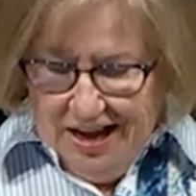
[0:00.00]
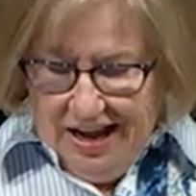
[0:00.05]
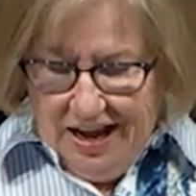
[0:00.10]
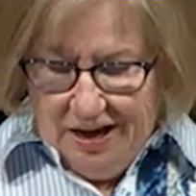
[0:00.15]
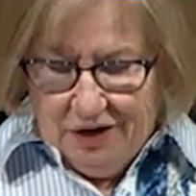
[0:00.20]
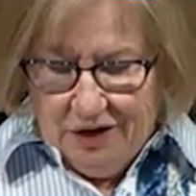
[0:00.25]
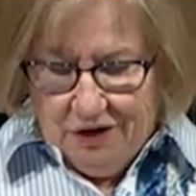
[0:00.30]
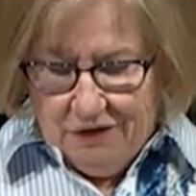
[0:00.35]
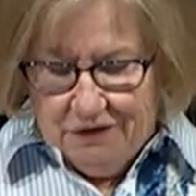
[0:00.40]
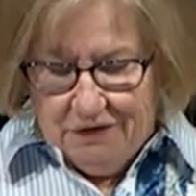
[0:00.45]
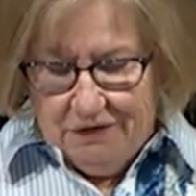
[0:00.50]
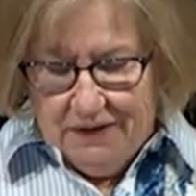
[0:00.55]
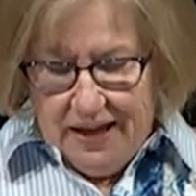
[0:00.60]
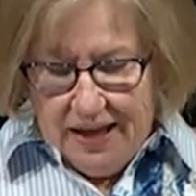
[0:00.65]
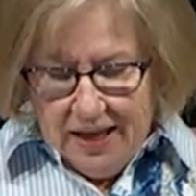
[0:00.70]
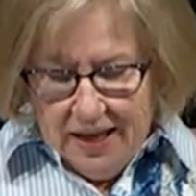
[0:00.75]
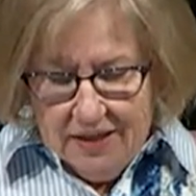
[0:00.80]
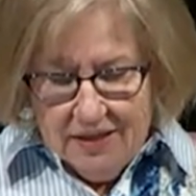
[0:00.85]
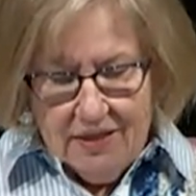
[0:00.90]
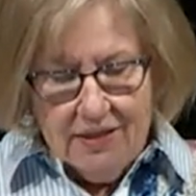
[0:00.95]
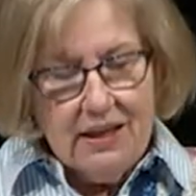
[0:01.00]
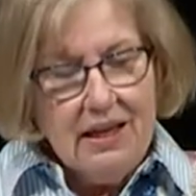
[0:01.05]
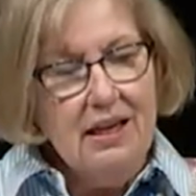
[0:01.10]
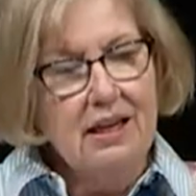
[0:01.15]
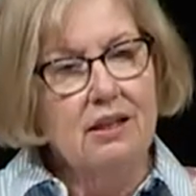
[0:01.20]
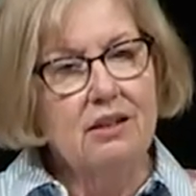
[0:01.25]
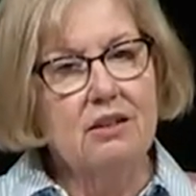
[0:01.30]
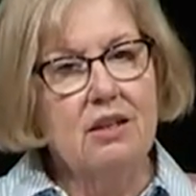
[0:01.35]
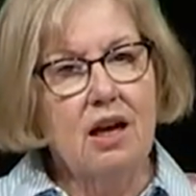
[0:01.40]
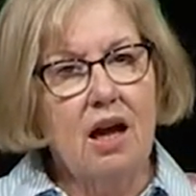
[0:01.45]
and her faith
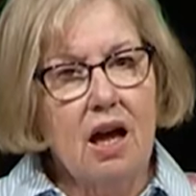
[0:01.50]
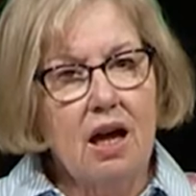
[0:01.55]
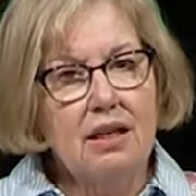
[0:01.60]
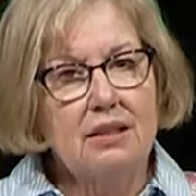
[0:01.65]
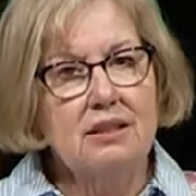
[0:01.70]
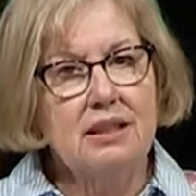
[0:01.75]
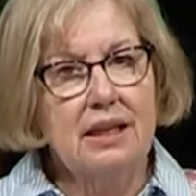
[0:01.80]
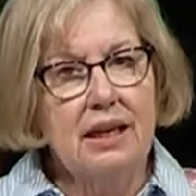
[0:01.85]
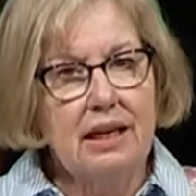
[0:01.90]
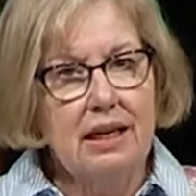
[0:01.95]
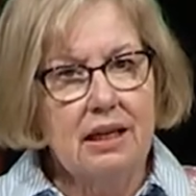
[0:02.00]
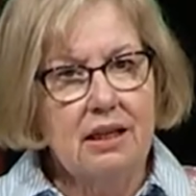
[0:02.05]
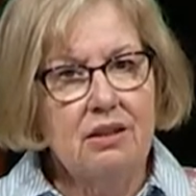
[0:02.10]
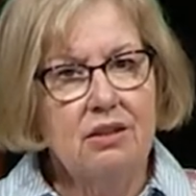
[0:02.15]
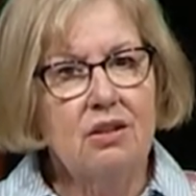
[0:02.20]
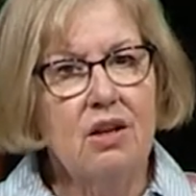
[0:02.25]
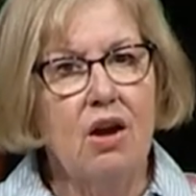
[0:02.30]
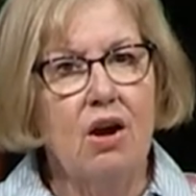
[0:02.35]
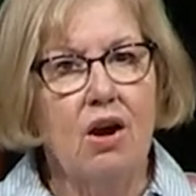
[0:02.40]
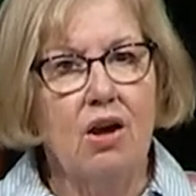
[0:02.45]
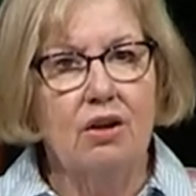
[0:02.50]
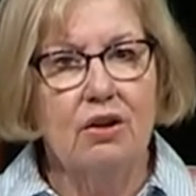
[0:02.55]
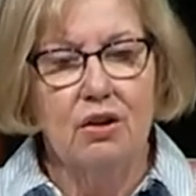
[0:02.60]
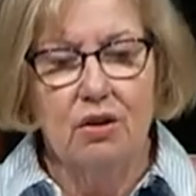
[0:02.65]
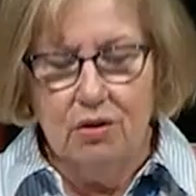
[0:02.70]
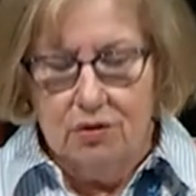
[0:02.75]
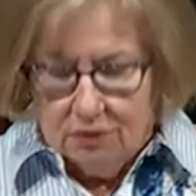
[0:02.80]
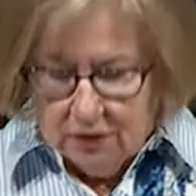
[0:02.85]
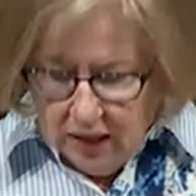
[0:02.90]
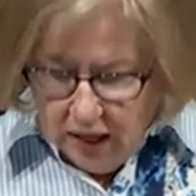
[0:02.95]
in God's hand on
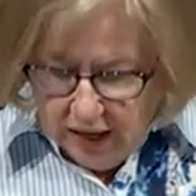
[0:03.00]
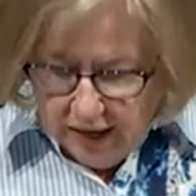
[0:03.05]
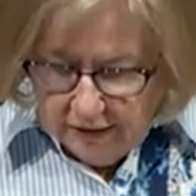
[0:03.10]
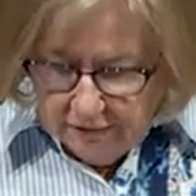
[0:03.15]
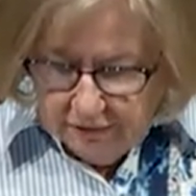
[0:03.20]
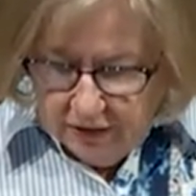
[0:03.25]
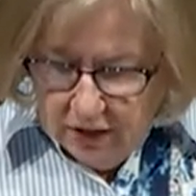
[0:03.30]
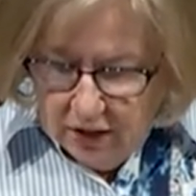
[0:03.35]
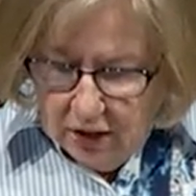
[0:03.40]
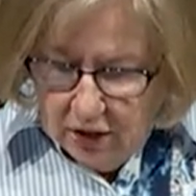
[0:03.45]
her life.